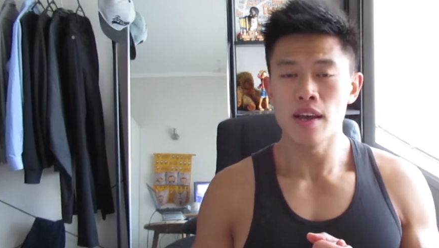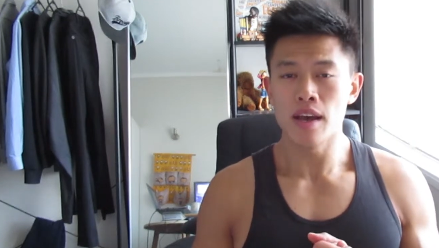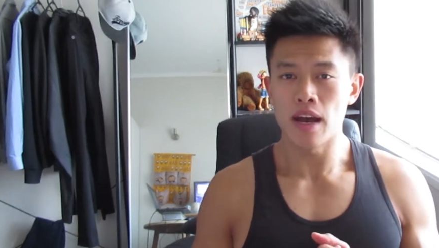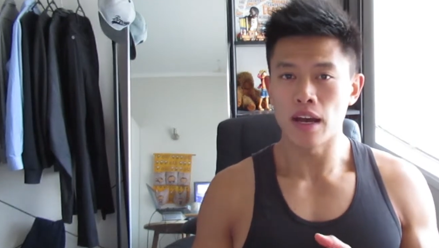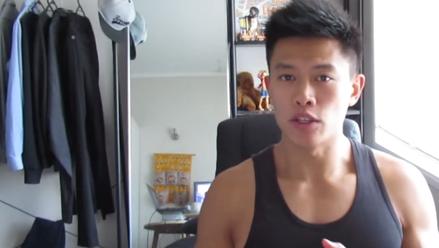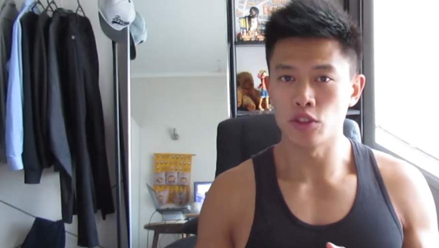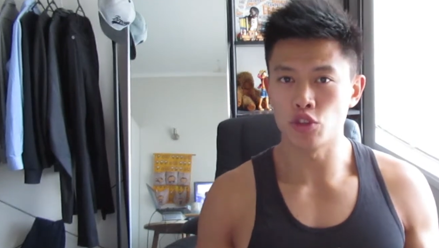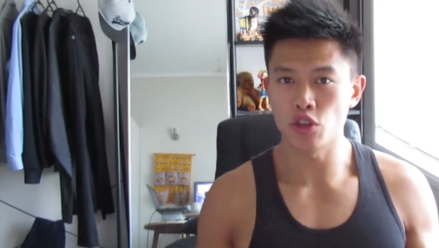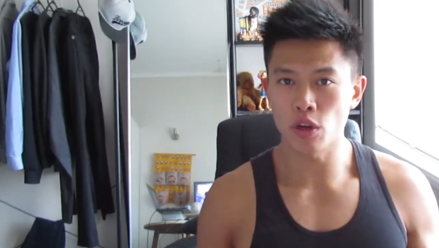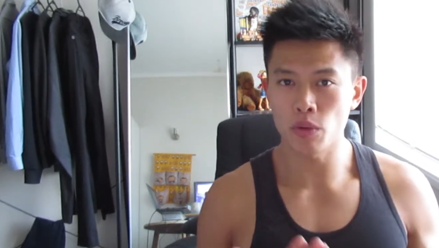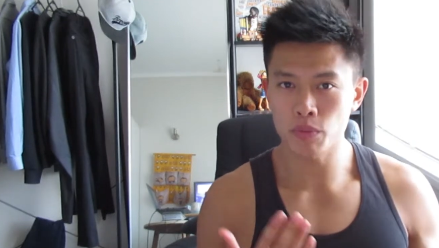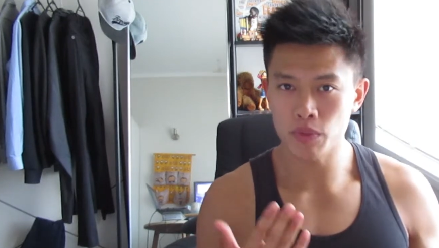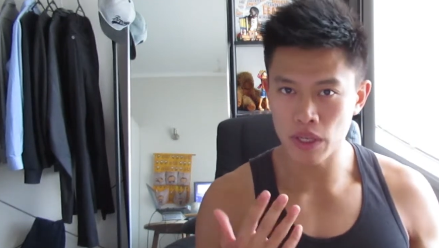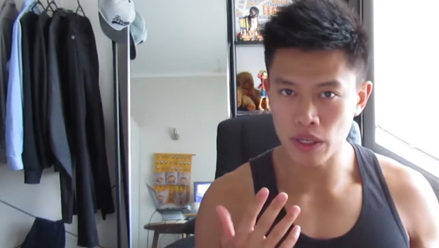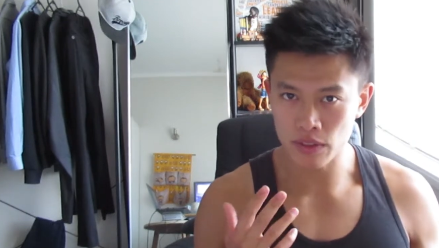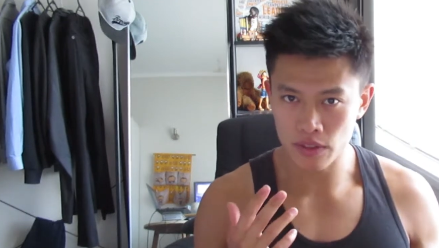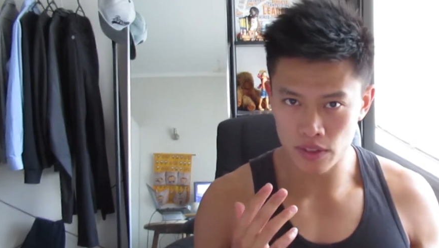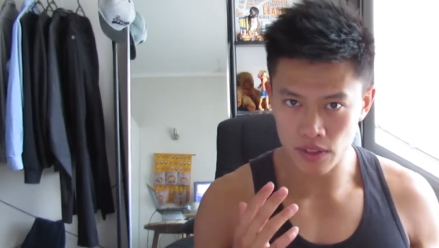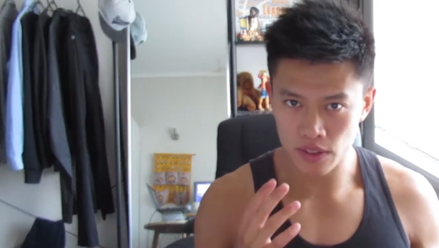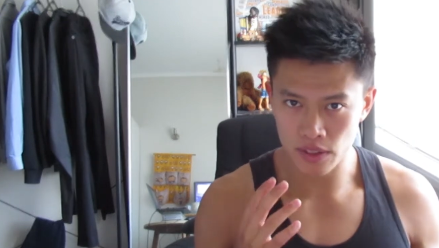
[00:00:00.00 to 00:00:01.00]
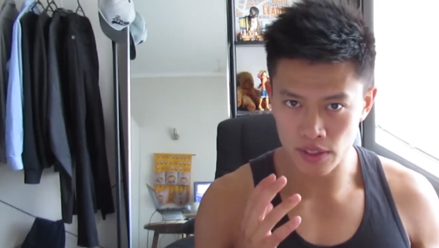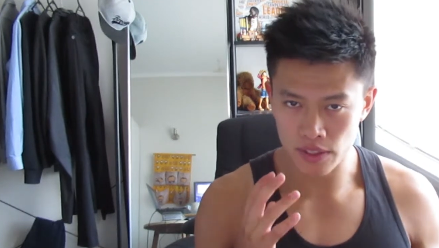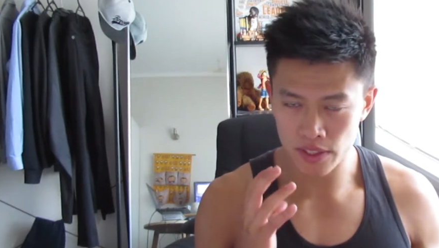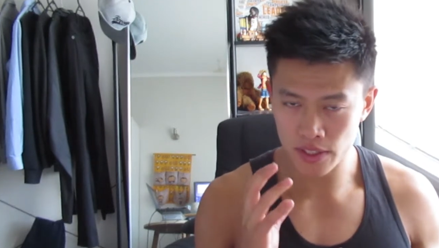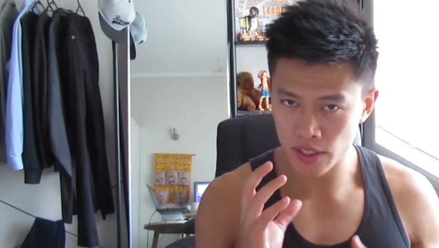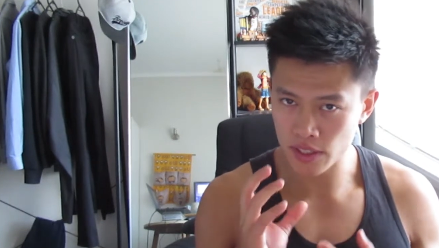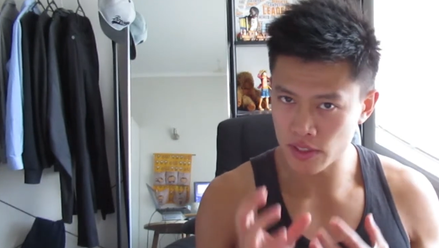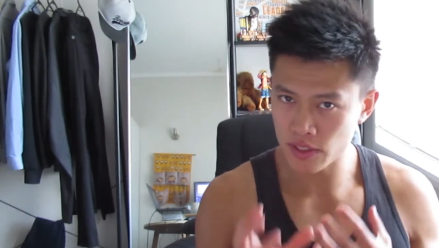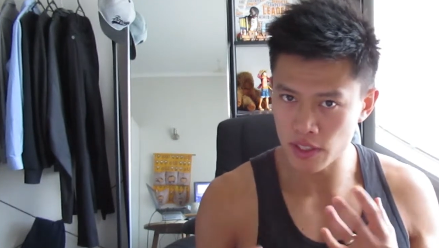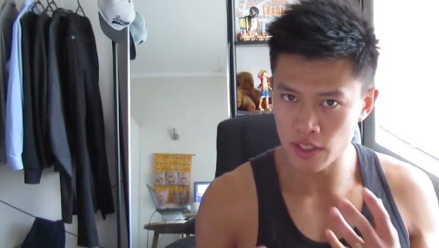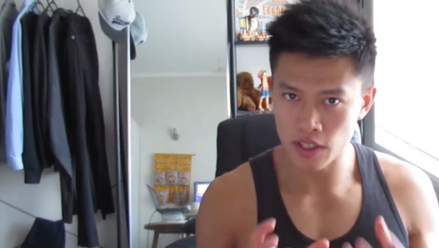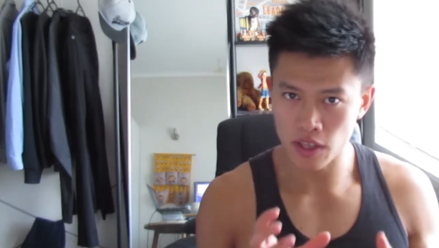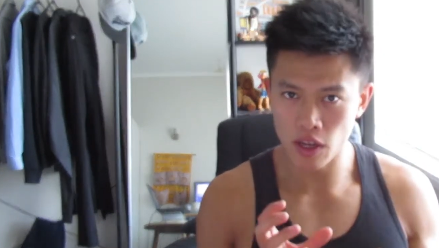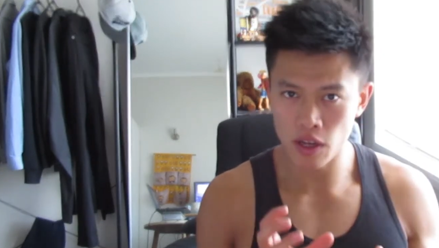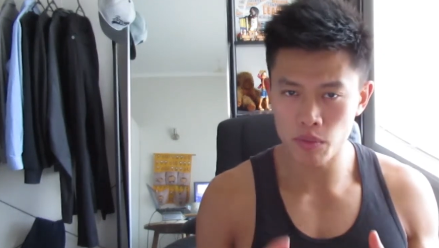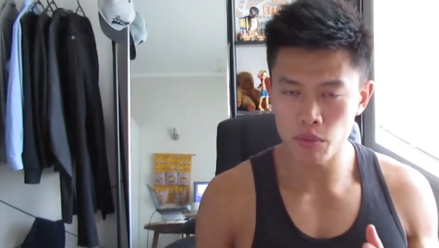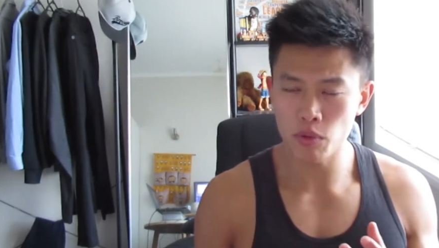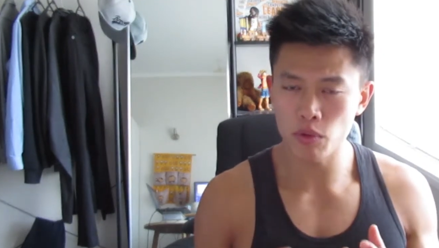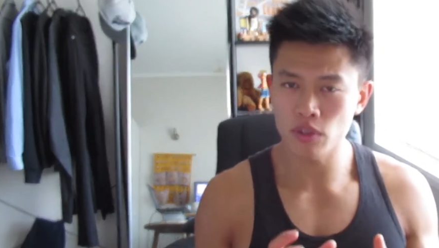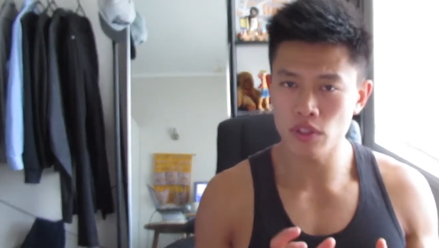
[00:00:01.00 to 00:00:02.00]
I dropped down to
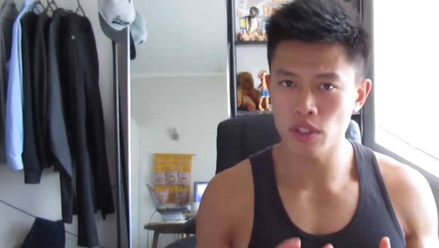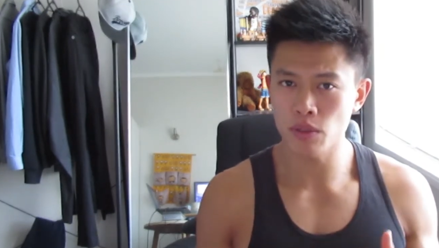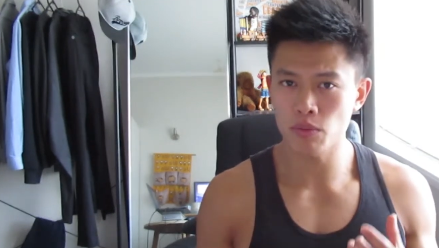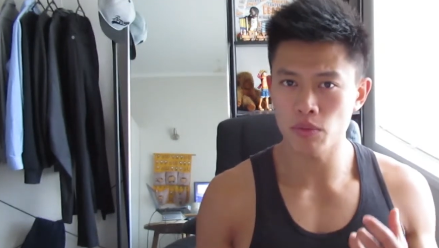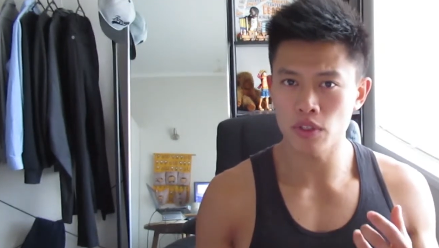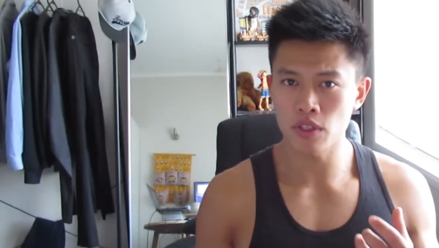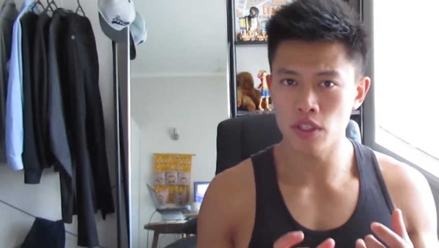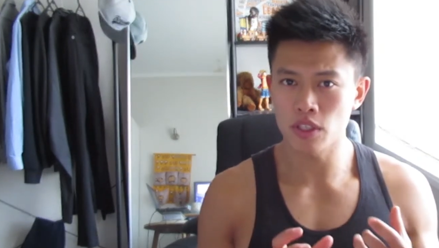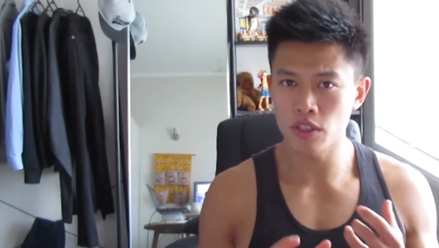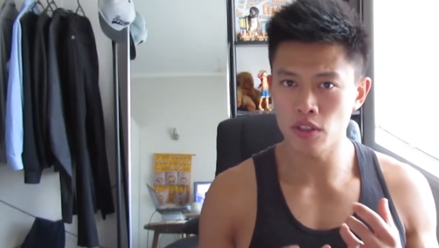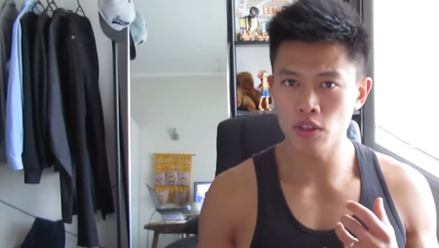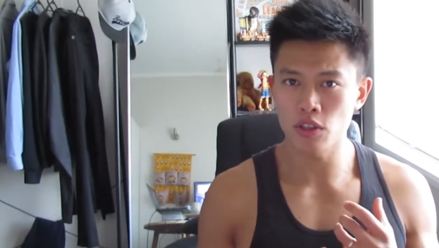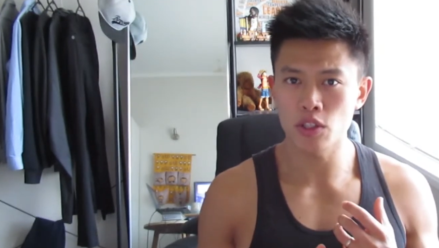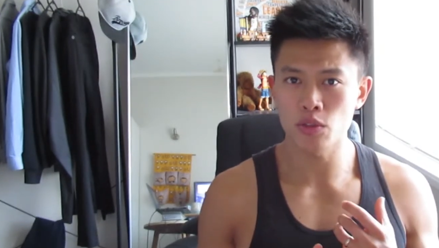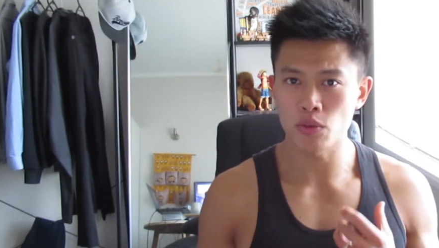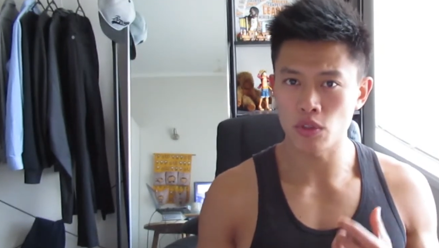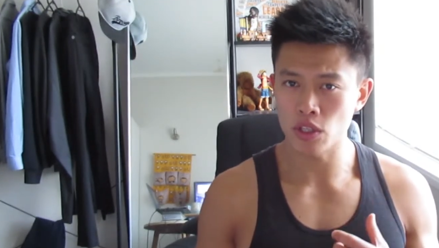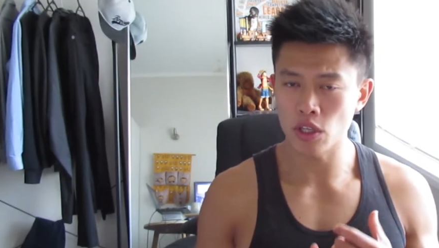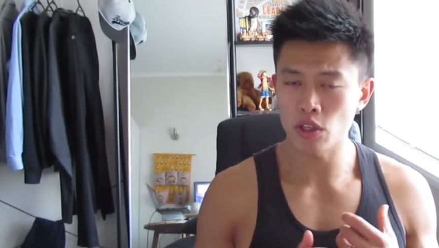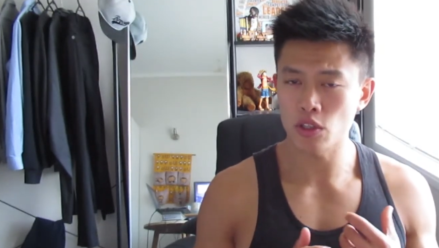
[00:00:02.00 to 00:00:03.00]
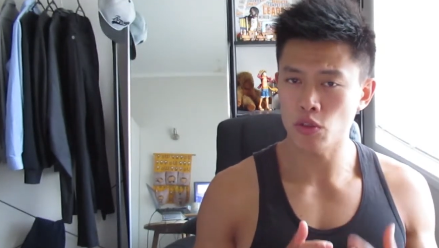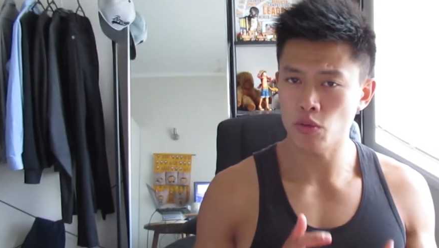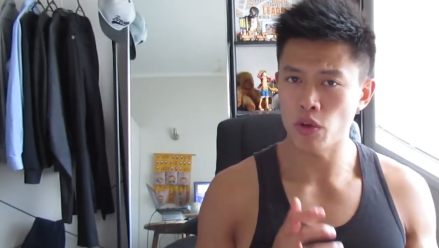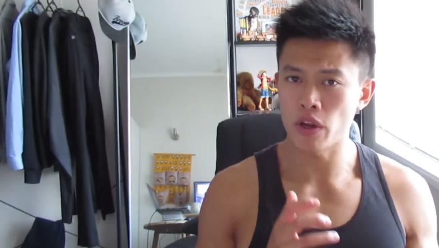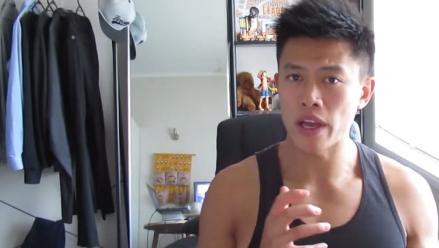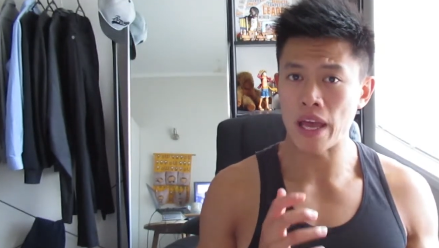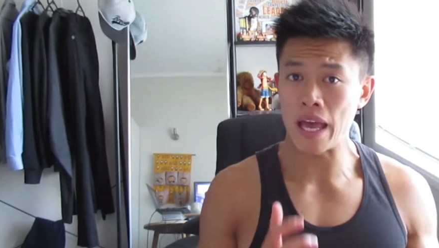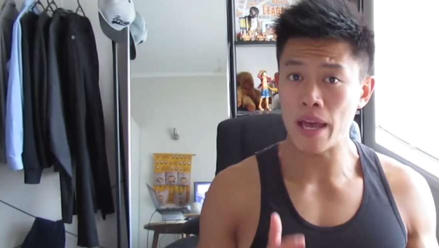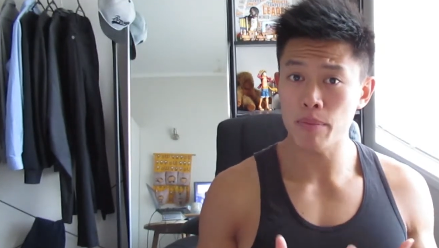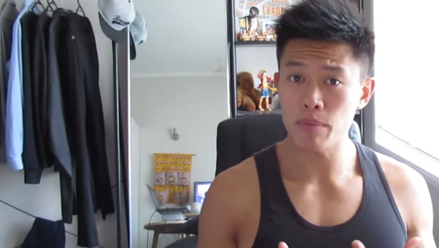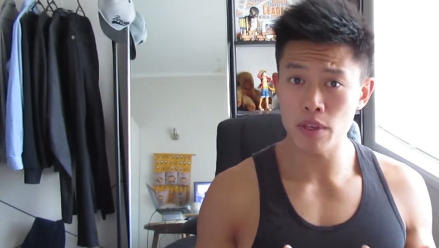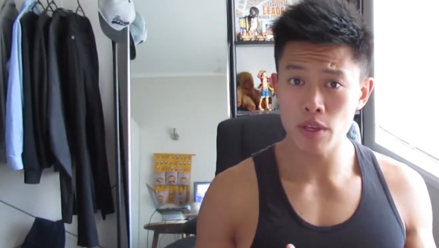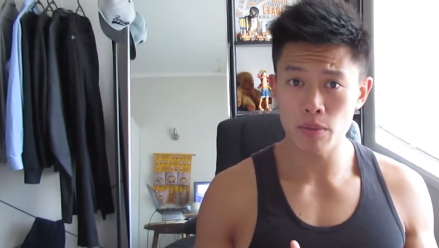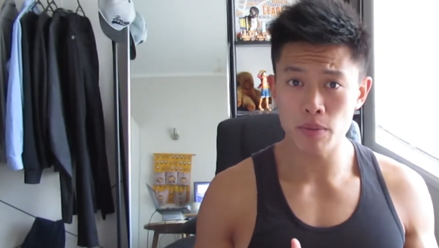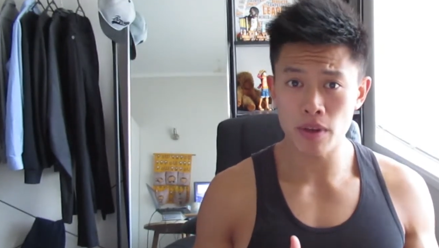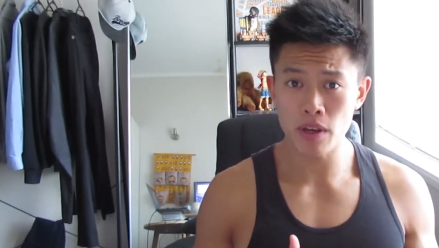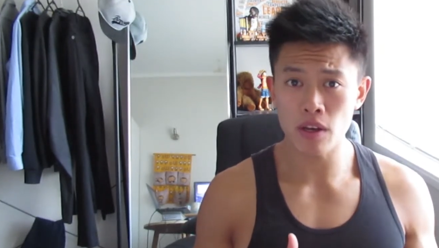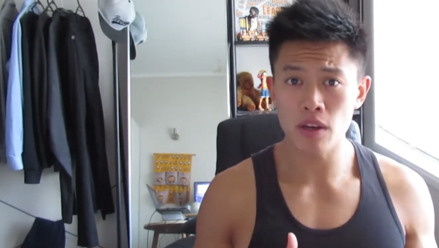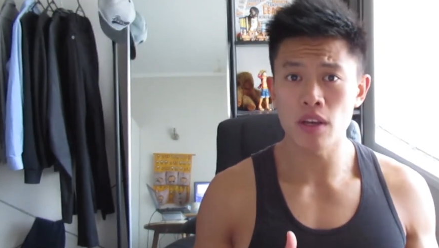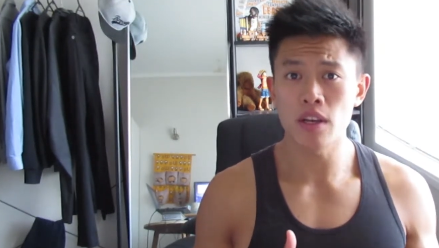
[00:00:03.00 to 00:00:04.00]
69 point something kilos, which I was quite happy
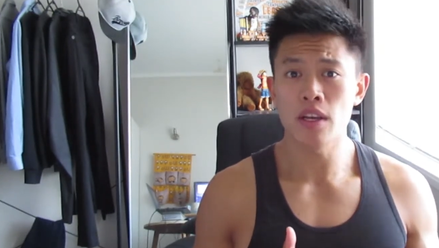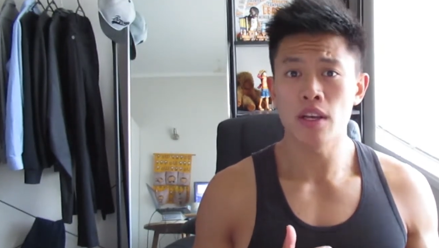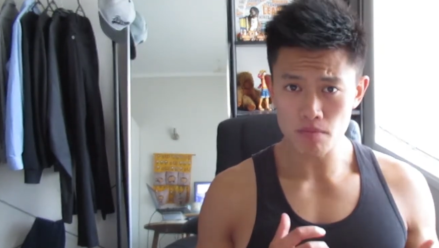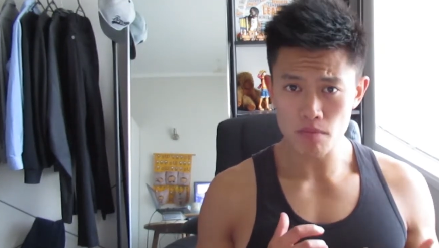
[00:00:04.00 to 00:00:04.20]
about,